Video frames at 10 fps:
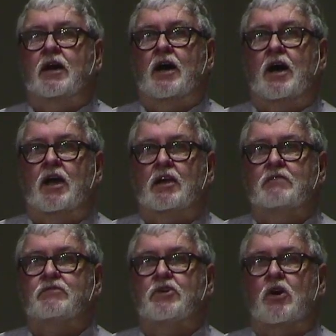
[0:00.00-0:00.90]

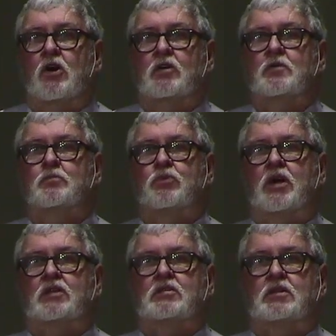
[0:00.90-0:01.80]
Olive garden
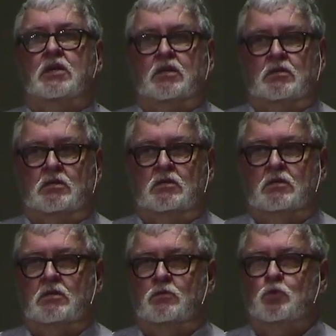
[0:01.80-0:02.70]
breadsticks.
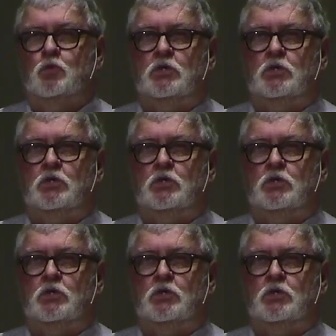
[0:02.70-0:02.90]
Ooh.